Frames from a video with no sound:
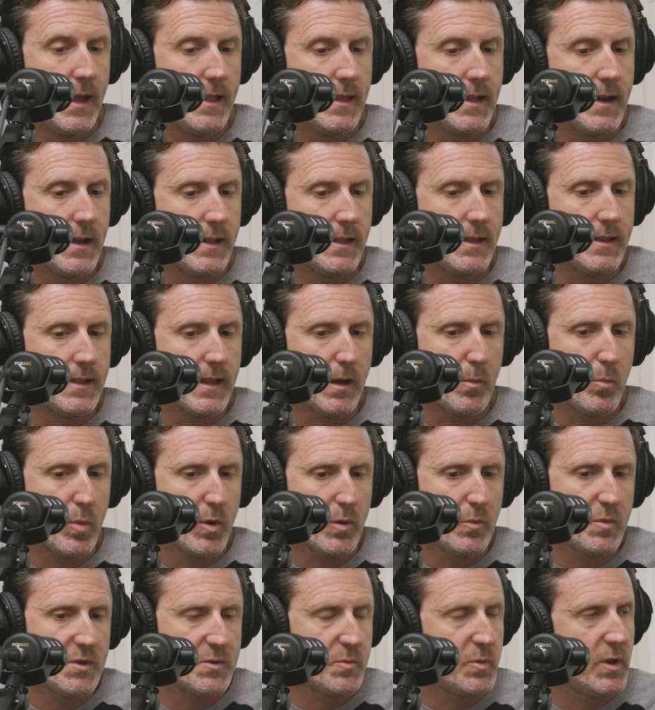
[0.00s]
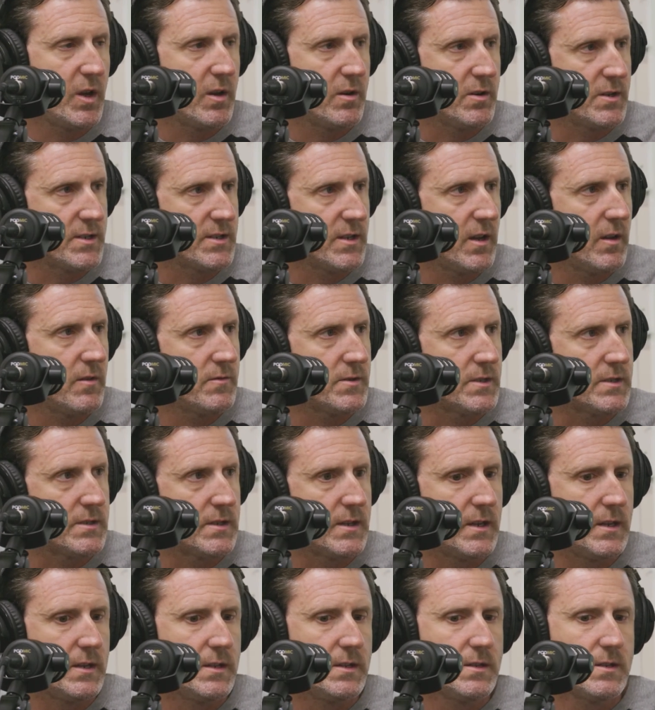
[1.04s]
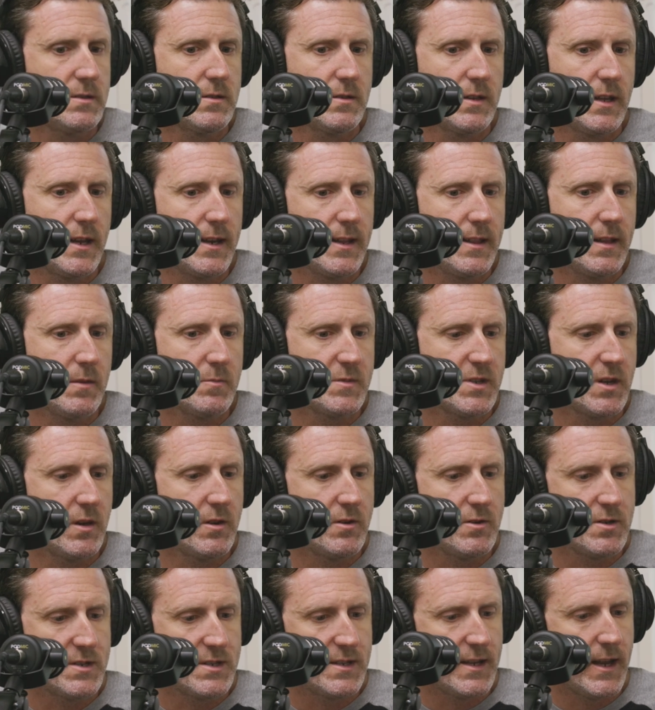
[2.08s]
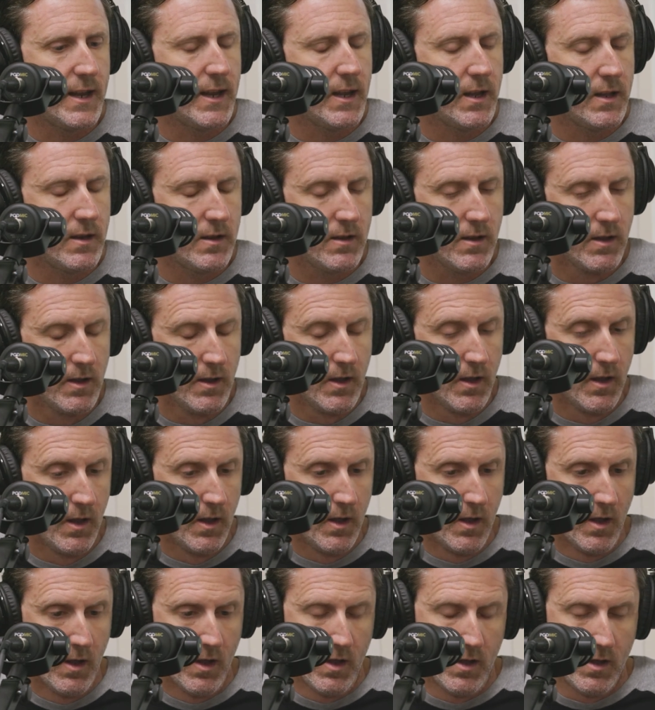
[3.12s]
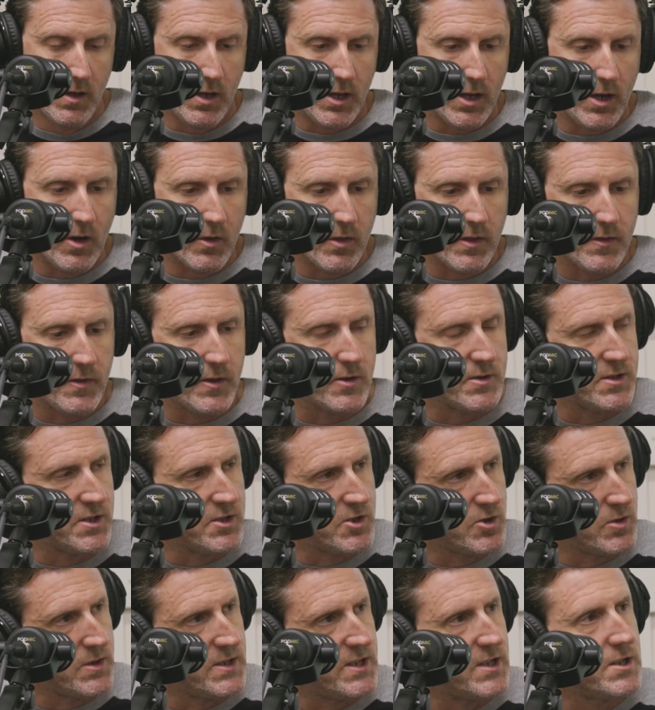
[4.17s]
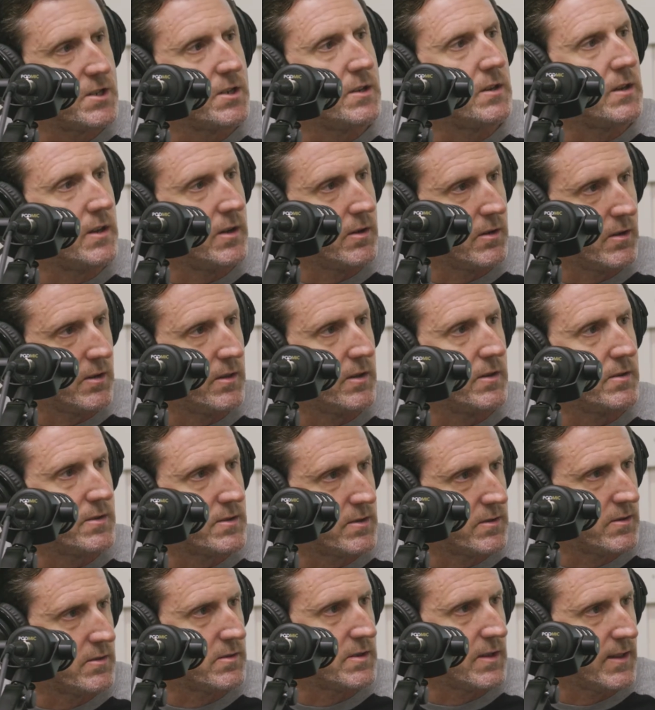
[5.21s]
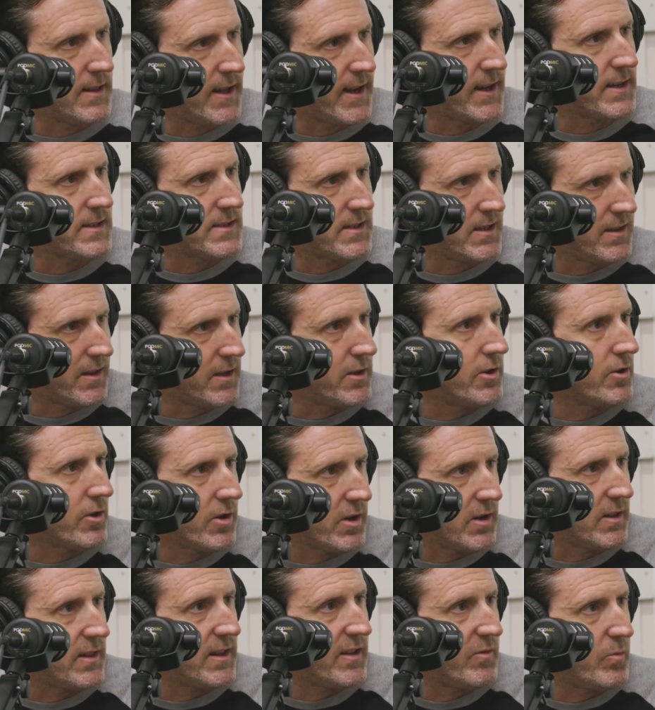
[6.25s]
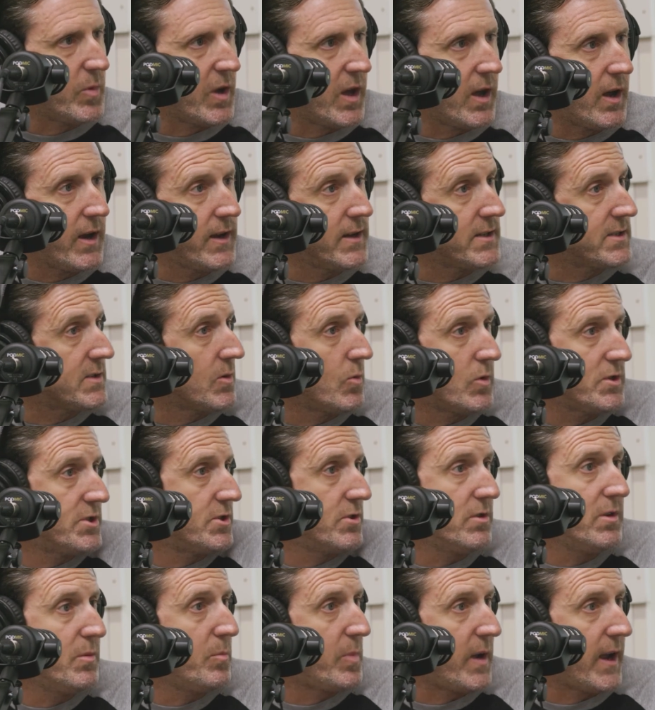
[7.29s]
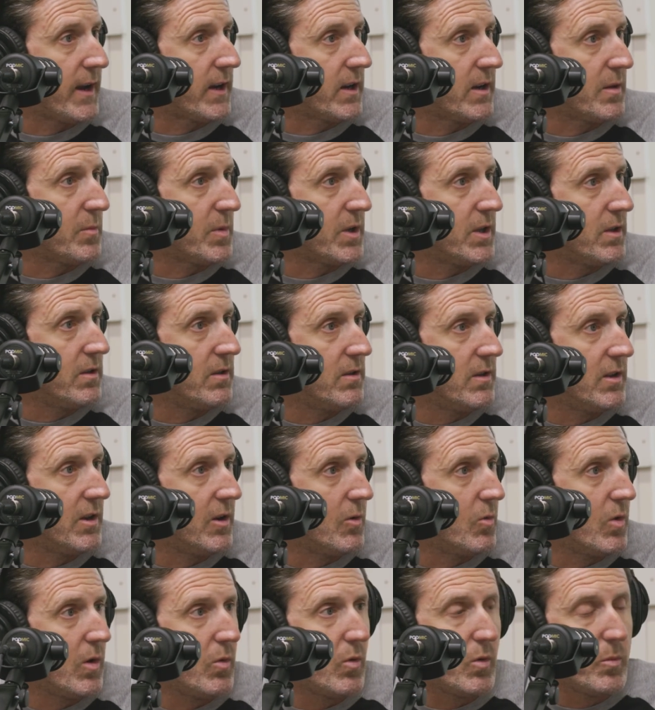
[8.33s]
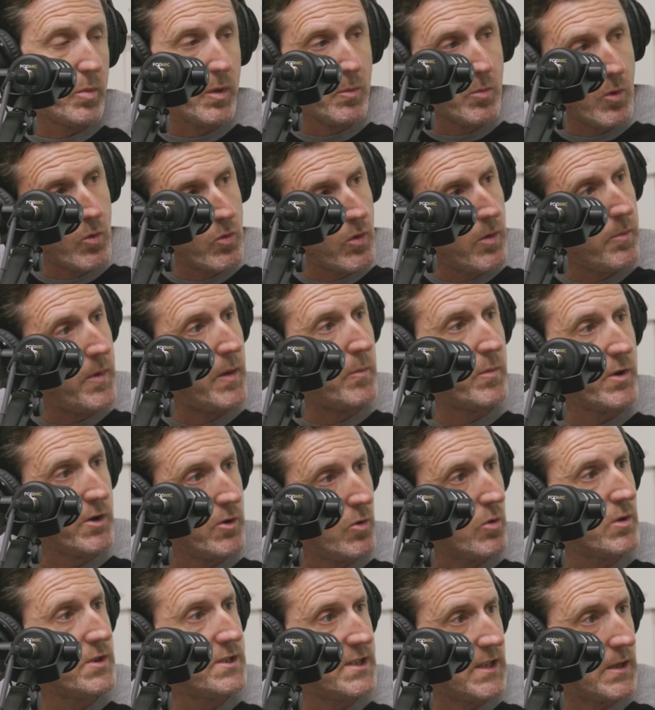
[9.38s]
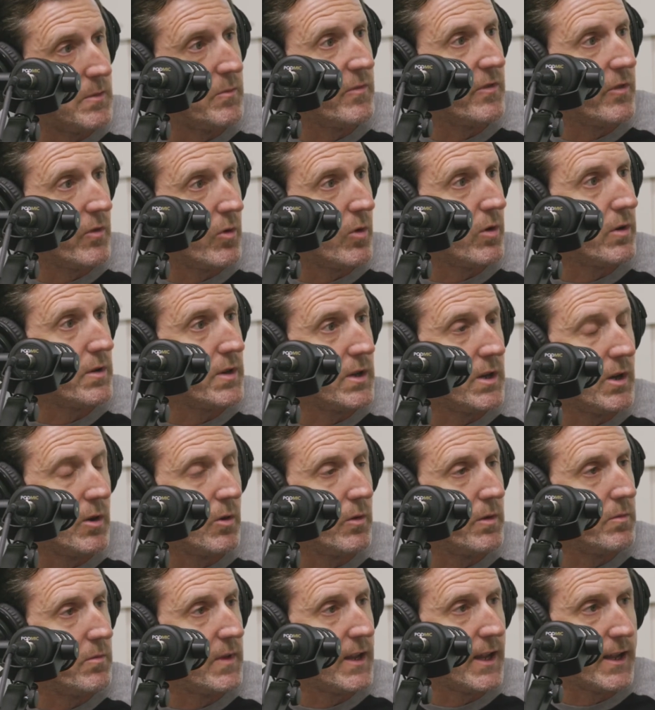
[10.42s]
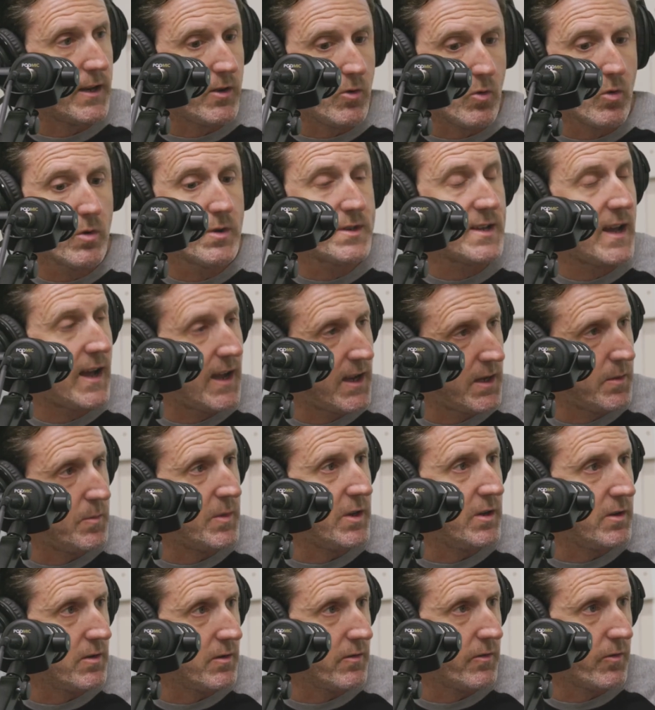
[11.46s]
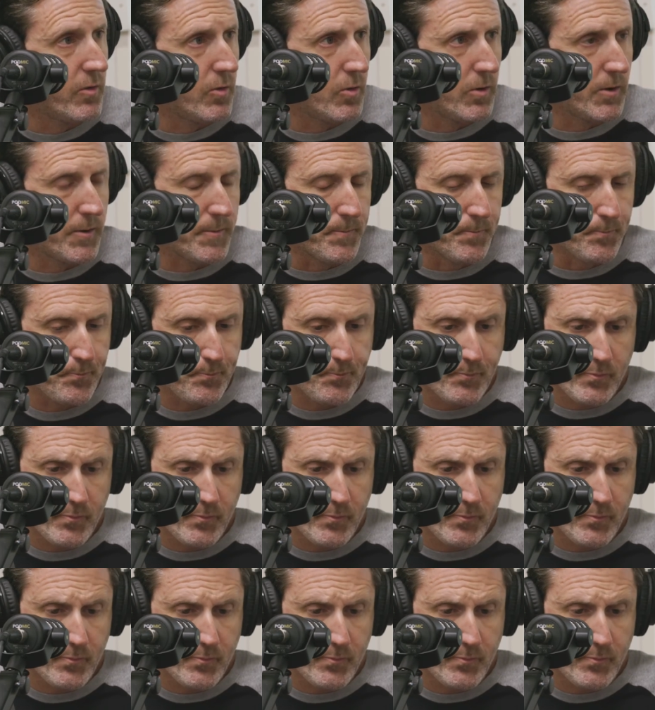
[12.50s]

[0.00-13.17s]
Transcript: And then I think that purpose beyond ourselves is getting them to understand, that there's a tradition here, and there's a legacy that you're going to leave behind. And so what's your impact going to be? What will people remember your team for, and your time here for?